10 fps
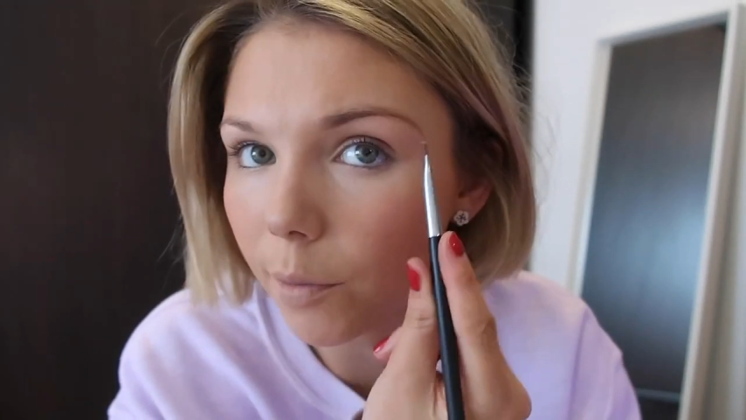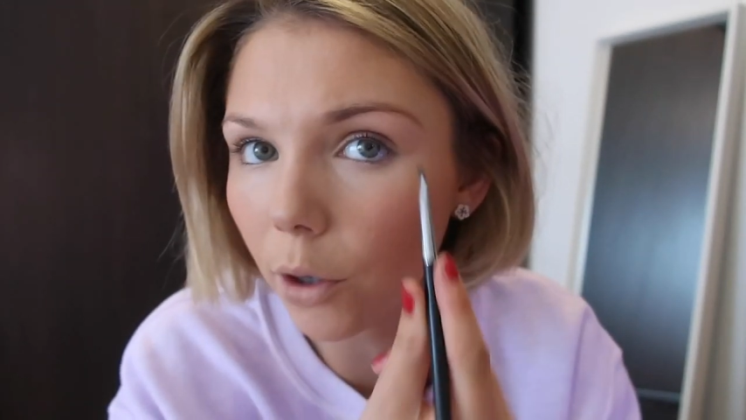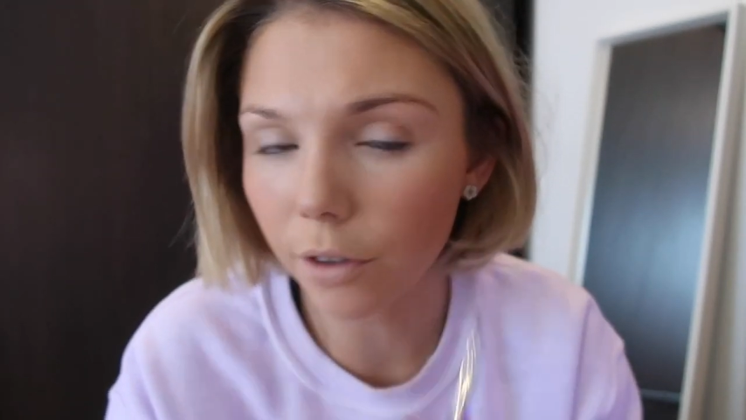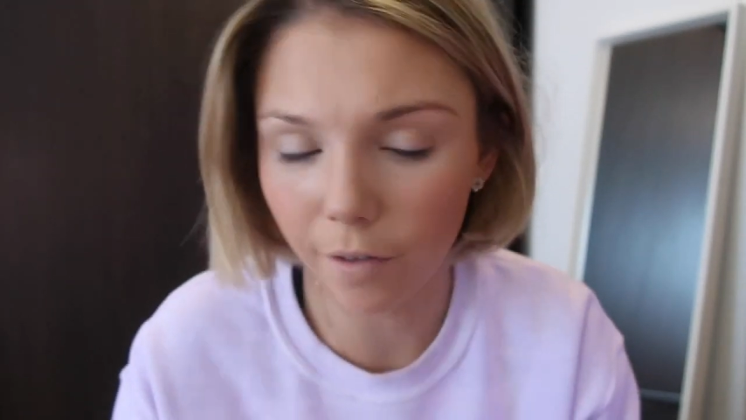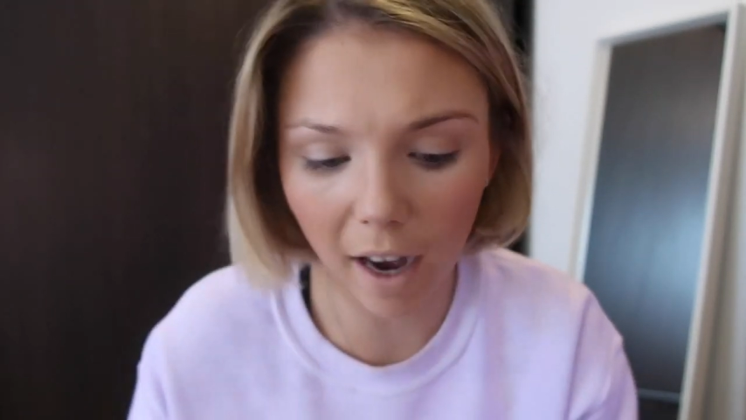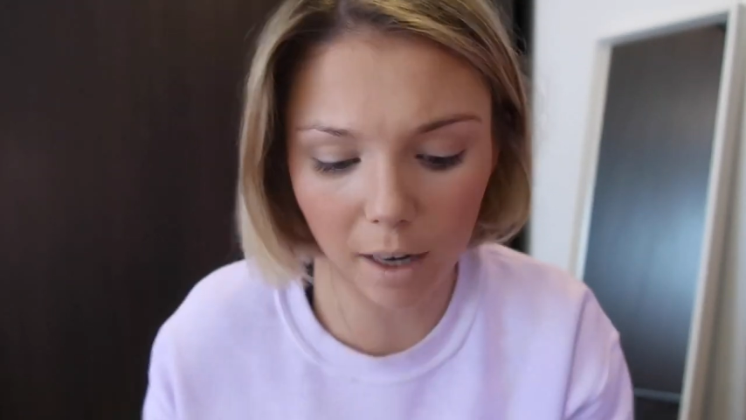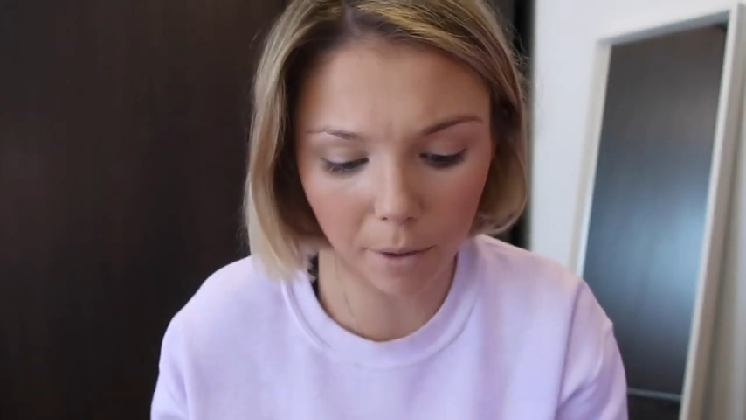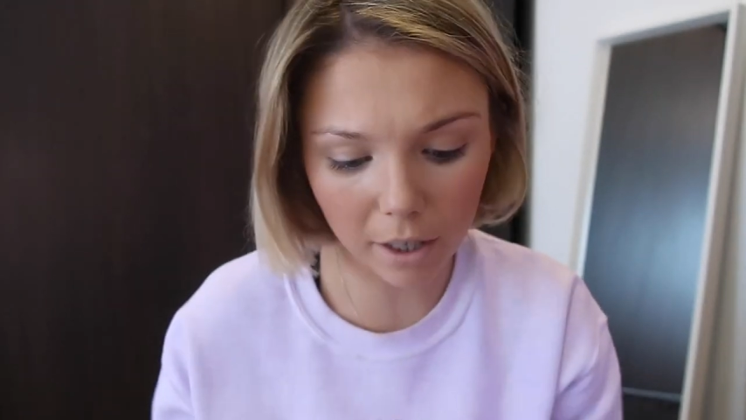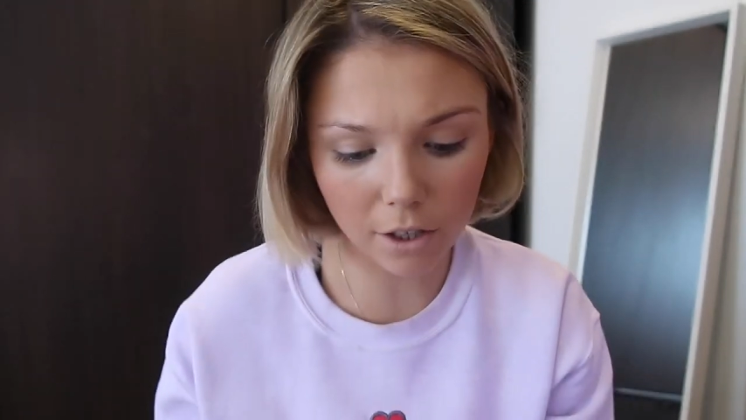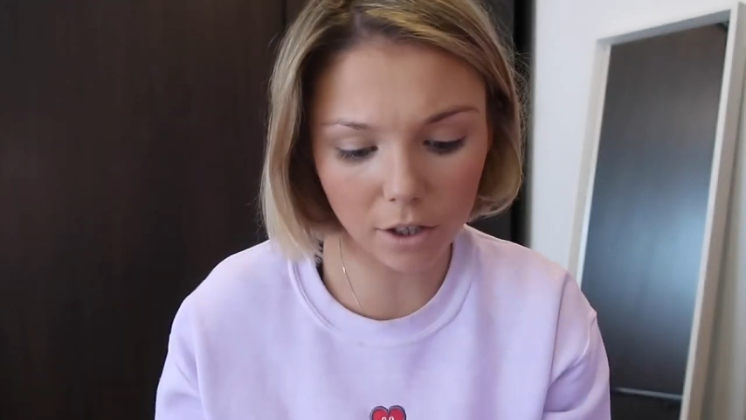more defined,
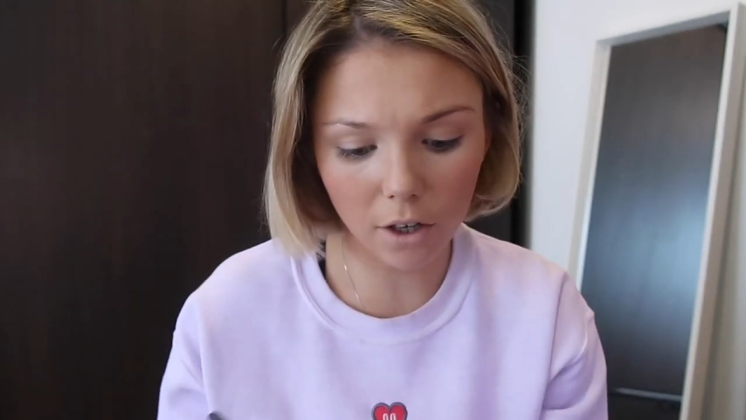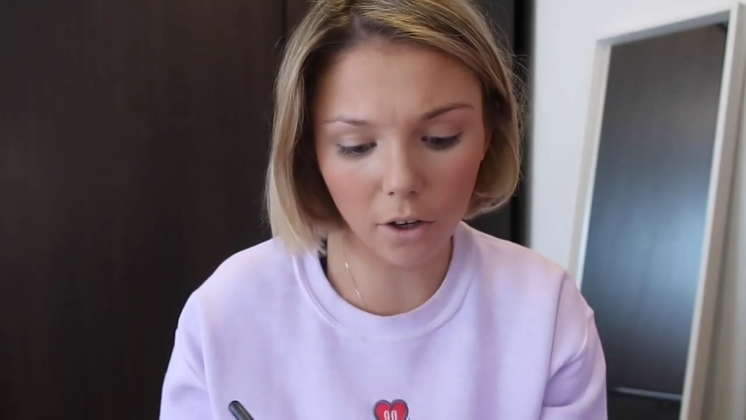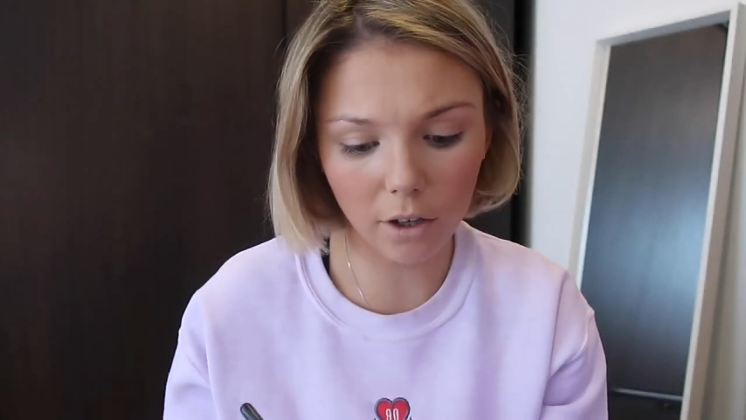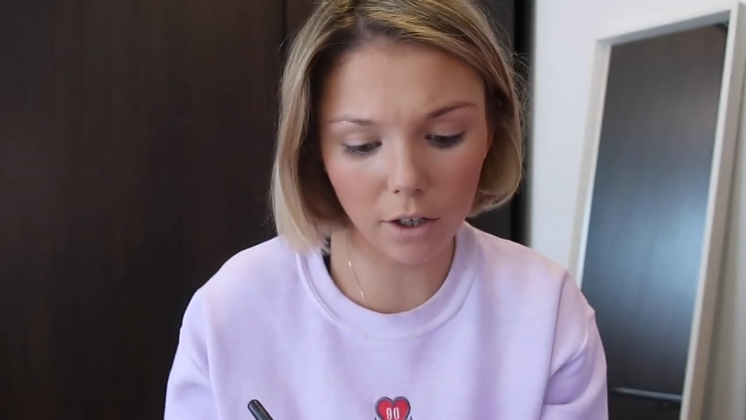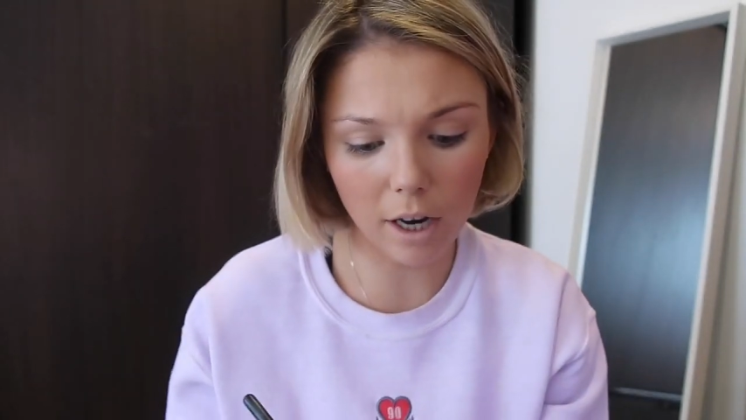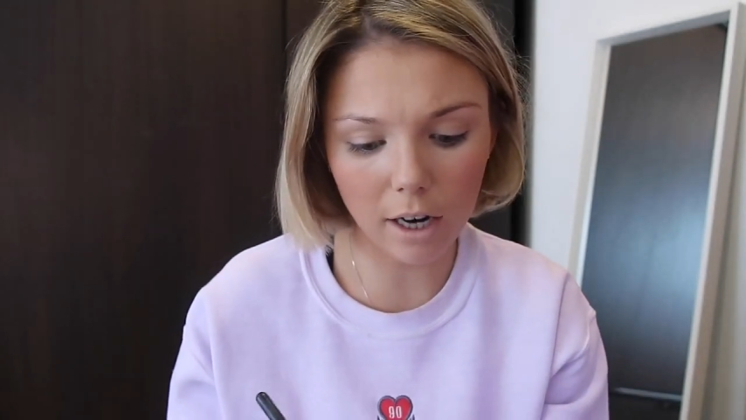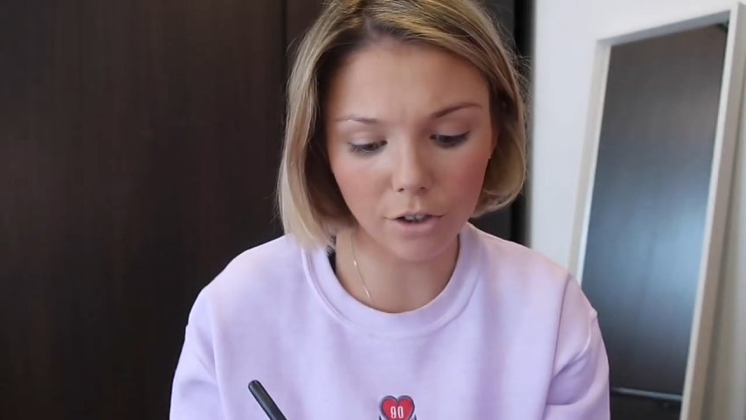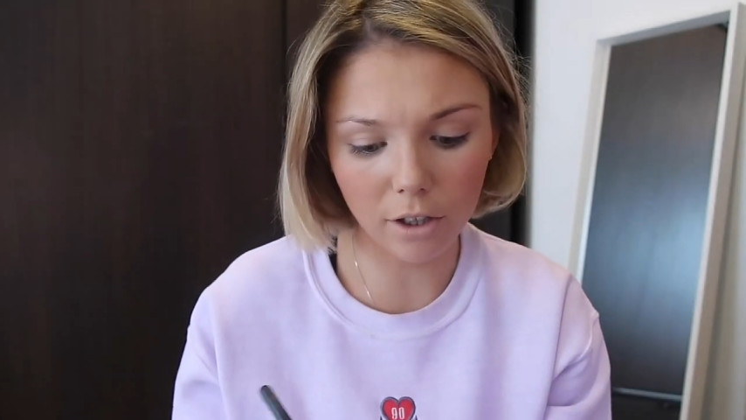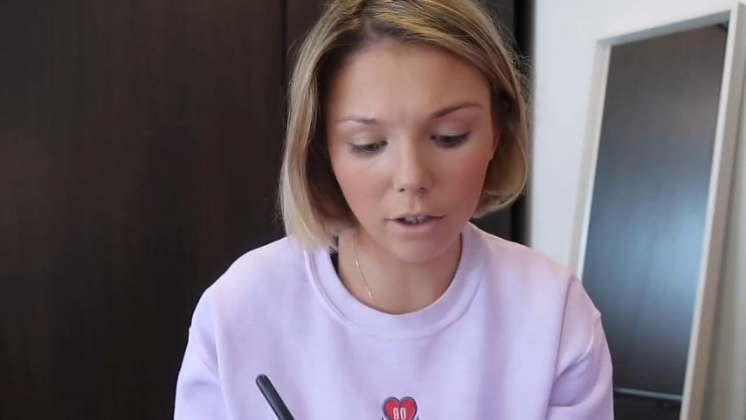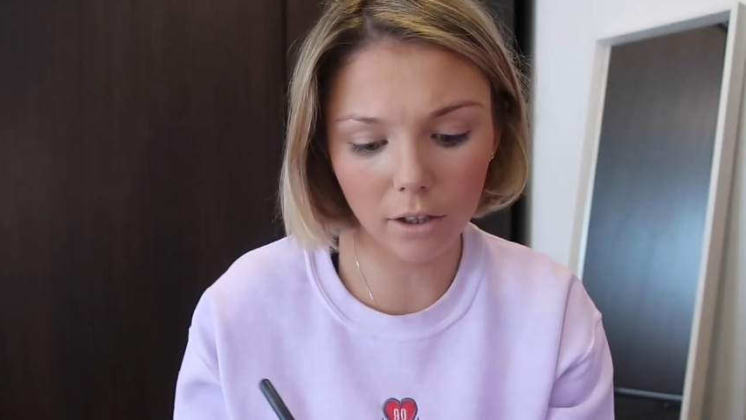but it doesn't look
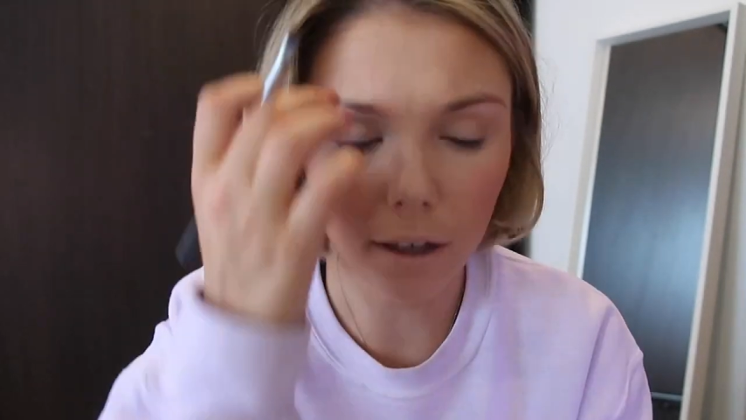unnatural.